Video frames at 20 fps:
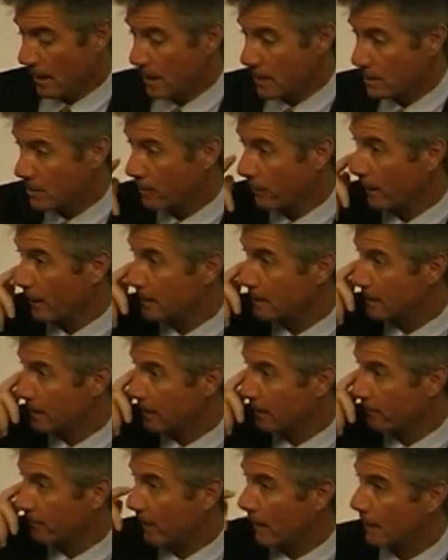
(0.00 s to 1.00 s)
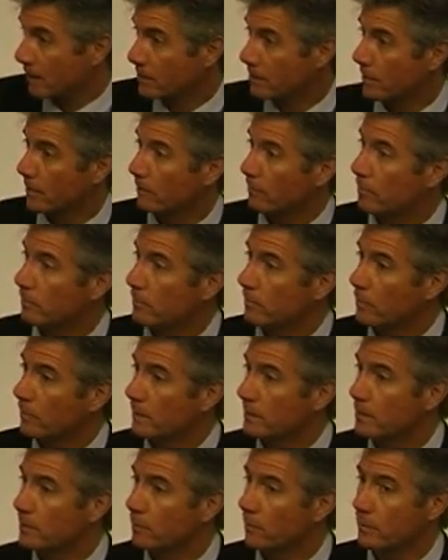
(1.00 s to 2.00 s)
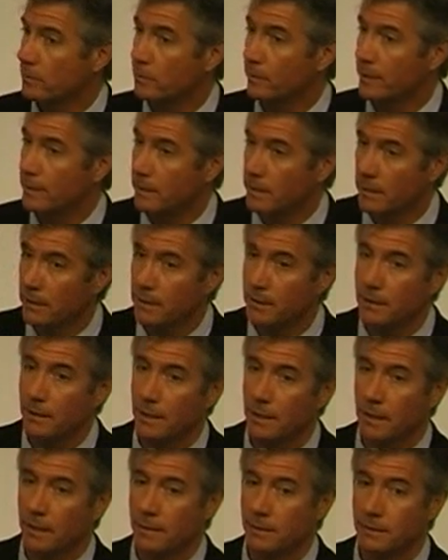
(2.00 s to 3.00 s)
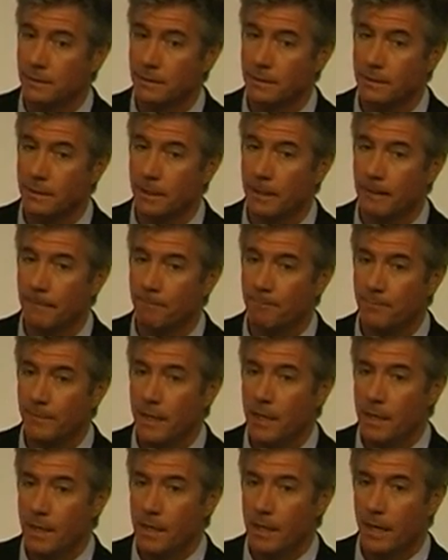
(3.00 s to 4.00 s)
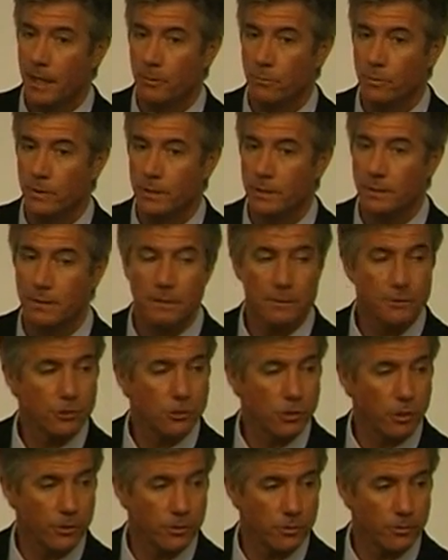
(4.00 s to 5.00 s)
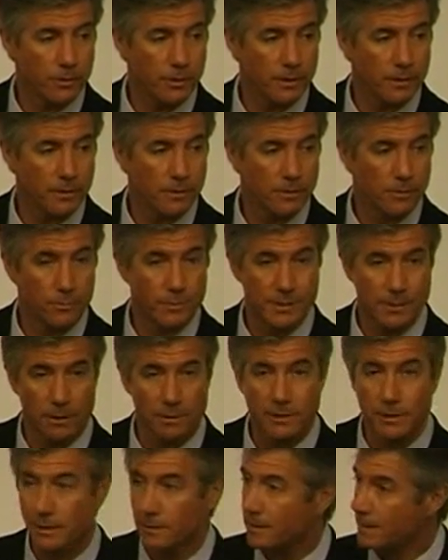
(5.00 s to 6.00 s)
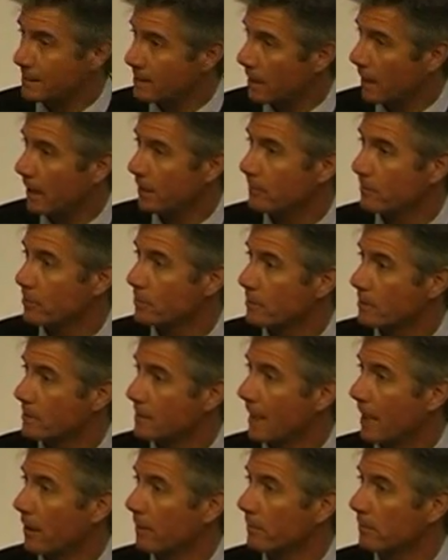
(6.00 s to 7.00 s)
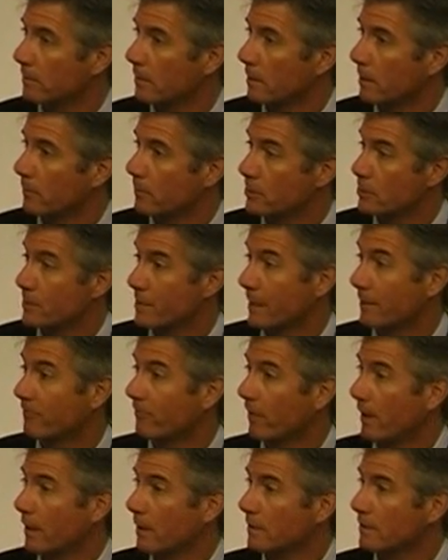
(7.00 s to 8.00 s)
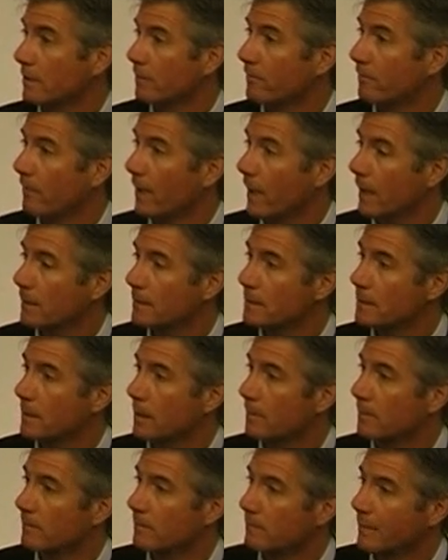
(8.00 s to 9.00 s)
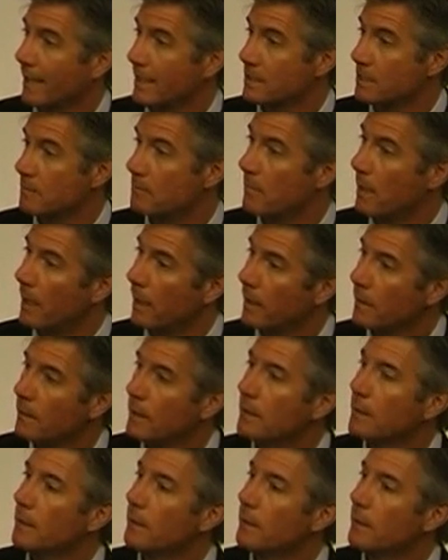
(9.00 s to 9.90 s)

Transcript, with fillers: So that's, in fact, uh, what, what we did, and um, I will show you the, the resulting design, which was now, uh, which was unveiled, in fact, um, last May